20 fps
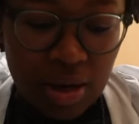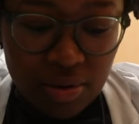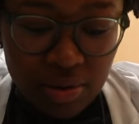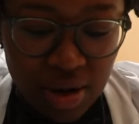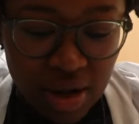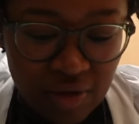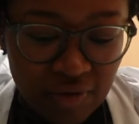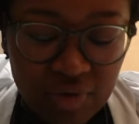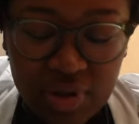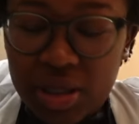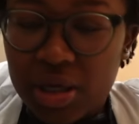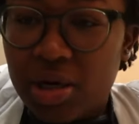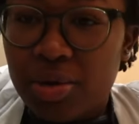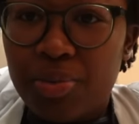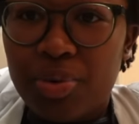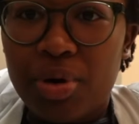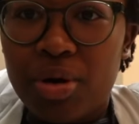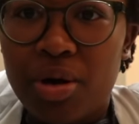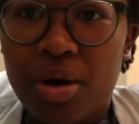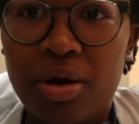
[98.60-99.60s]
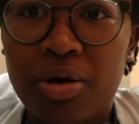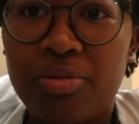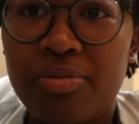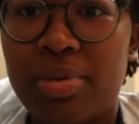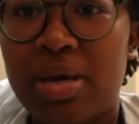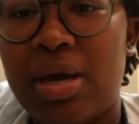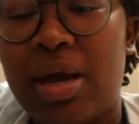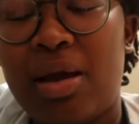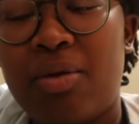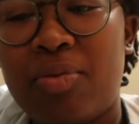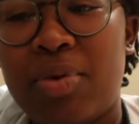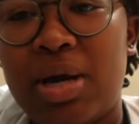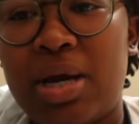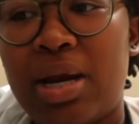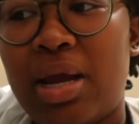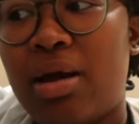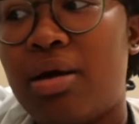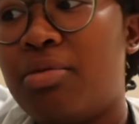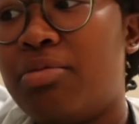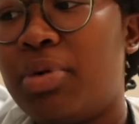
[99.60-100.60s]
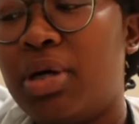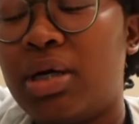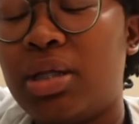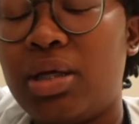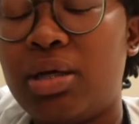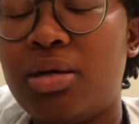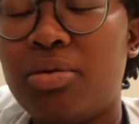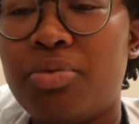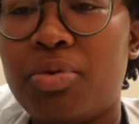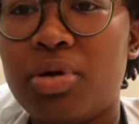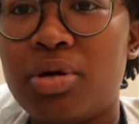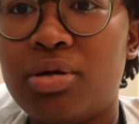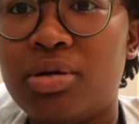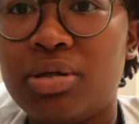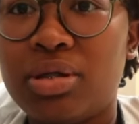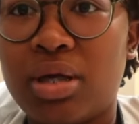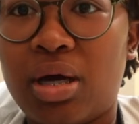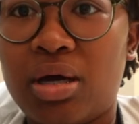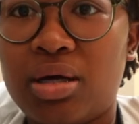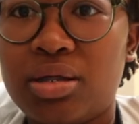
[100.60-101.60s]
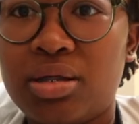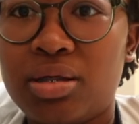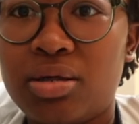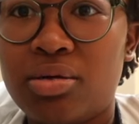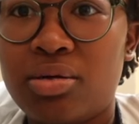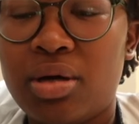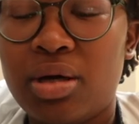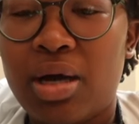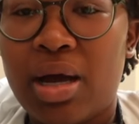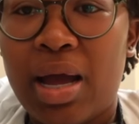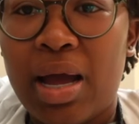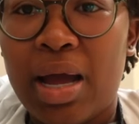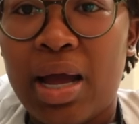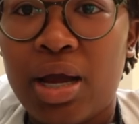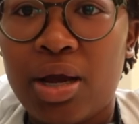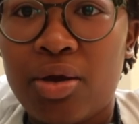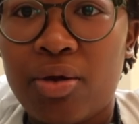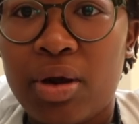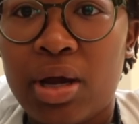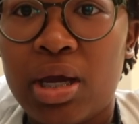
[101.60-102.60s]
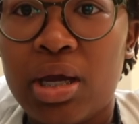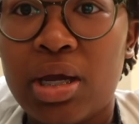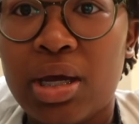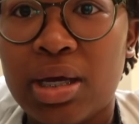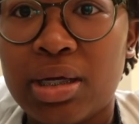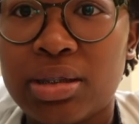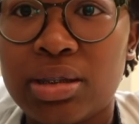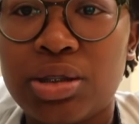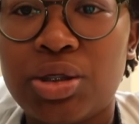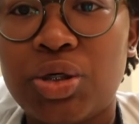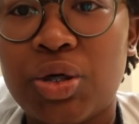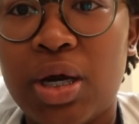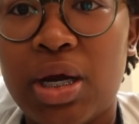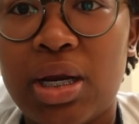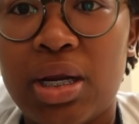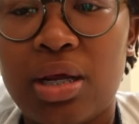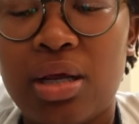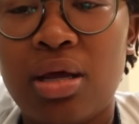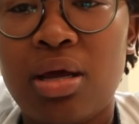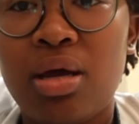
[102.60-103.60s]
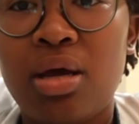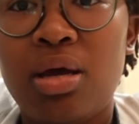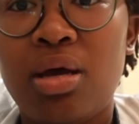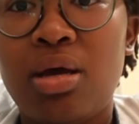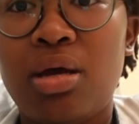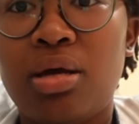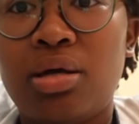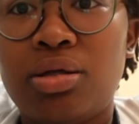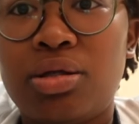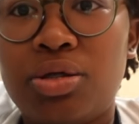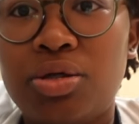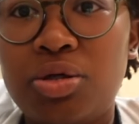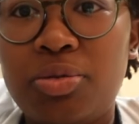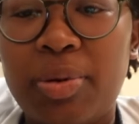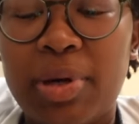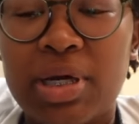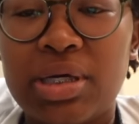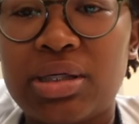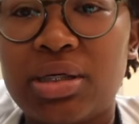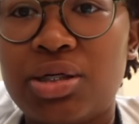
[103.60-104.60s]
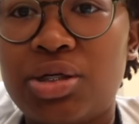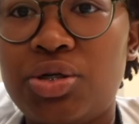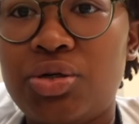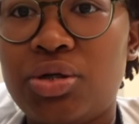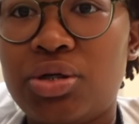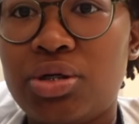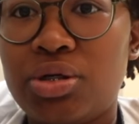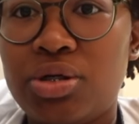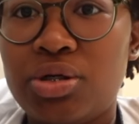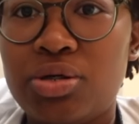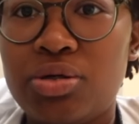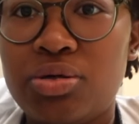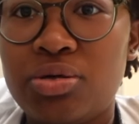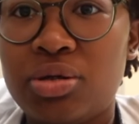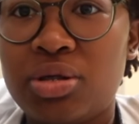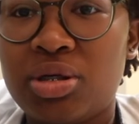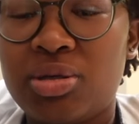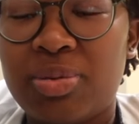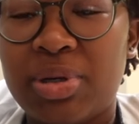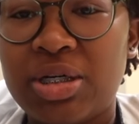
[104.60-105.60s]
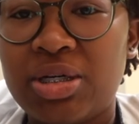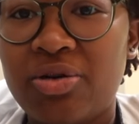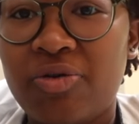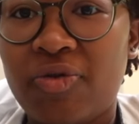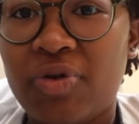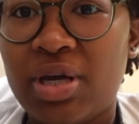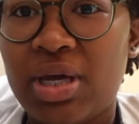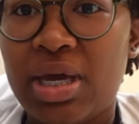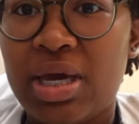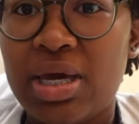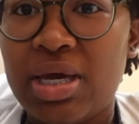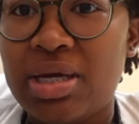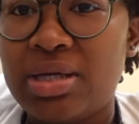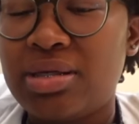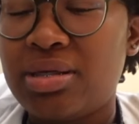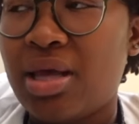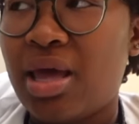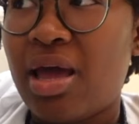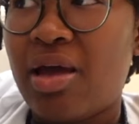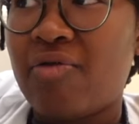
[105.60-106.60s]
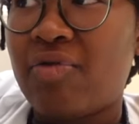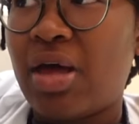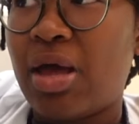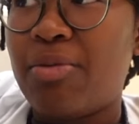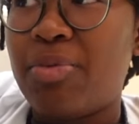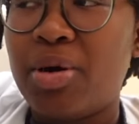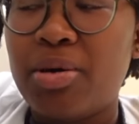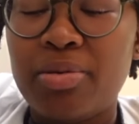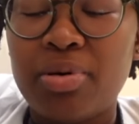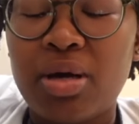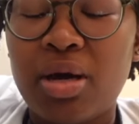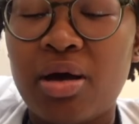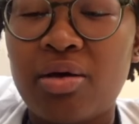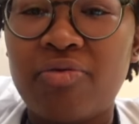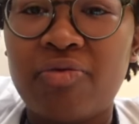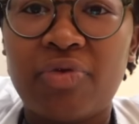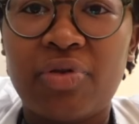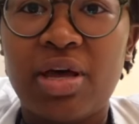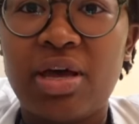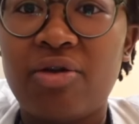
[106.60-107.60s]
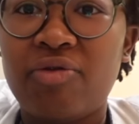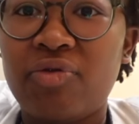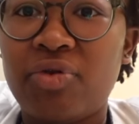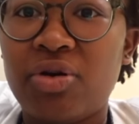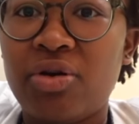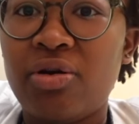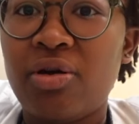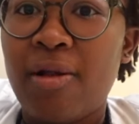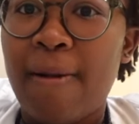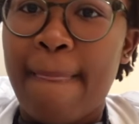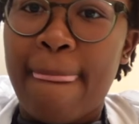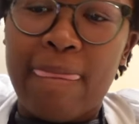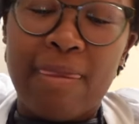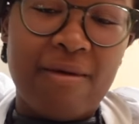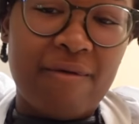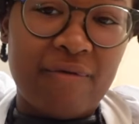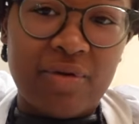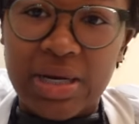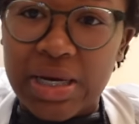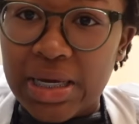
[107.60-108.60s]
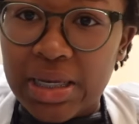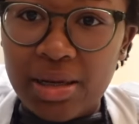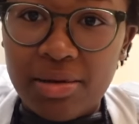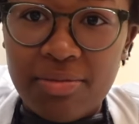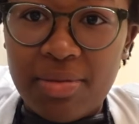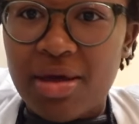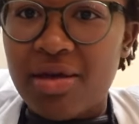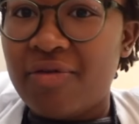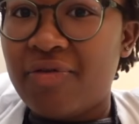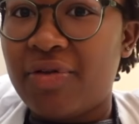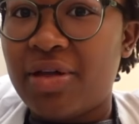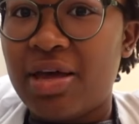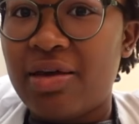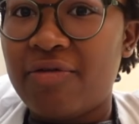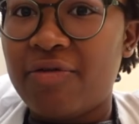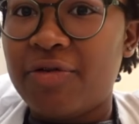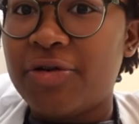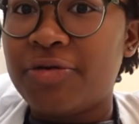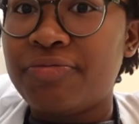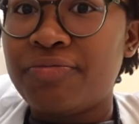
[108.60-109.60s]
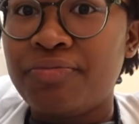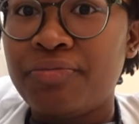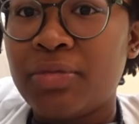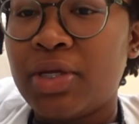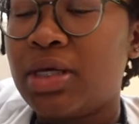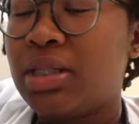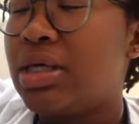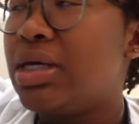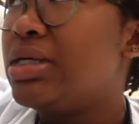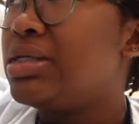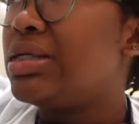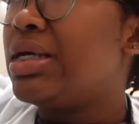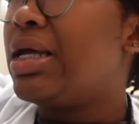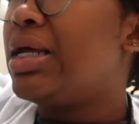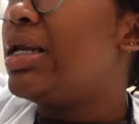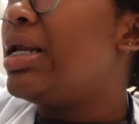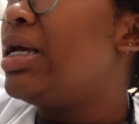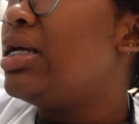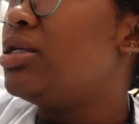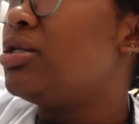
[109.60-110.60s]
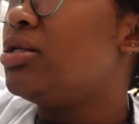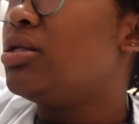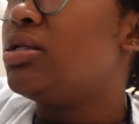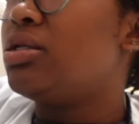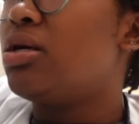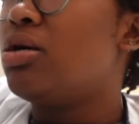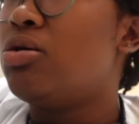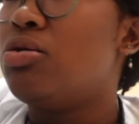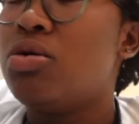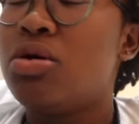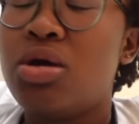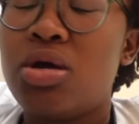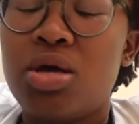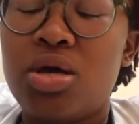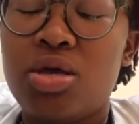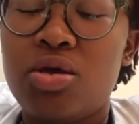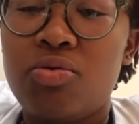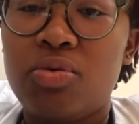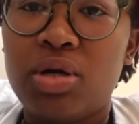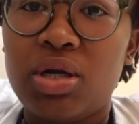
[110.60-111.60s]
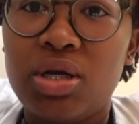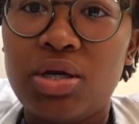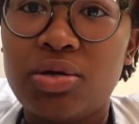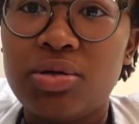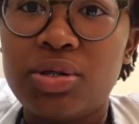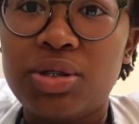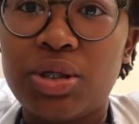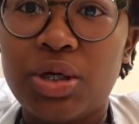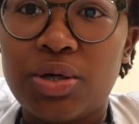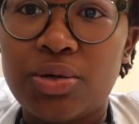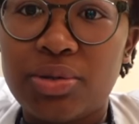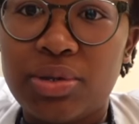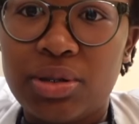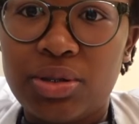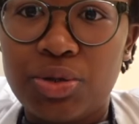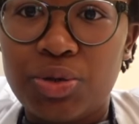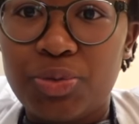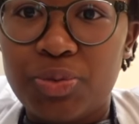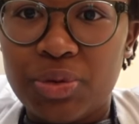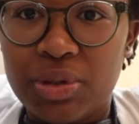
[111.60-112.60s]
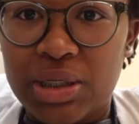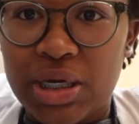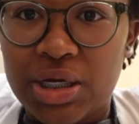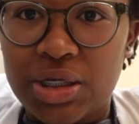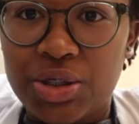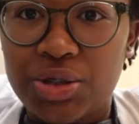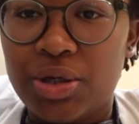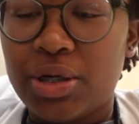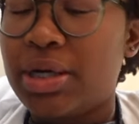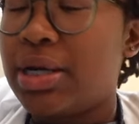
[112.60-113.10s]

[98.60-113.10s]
I don't have Clinipro on me. I ran out, but Clinipro is also a high grade concentrated toothpaste that you can use, especially for kids. They have like bubblegum flavor, vanilla mint flavor, things of that nature. So you want to use those to protect your